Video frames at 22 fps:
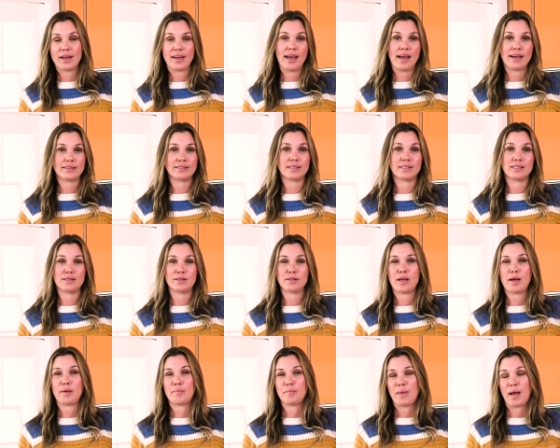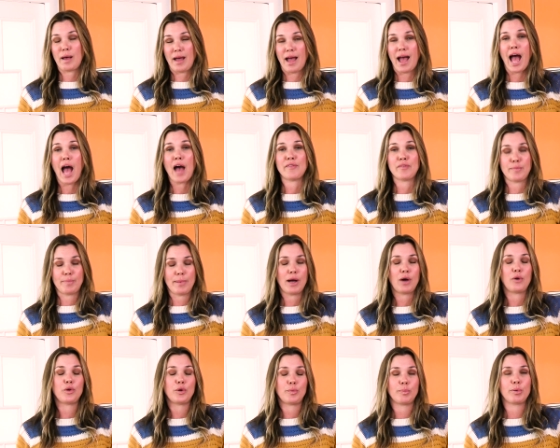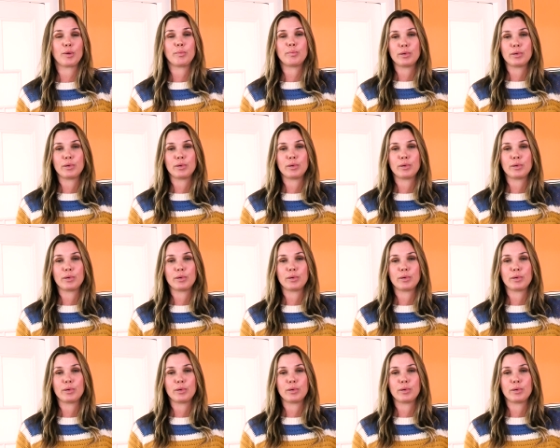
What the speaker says: a guest, it's a half a pound per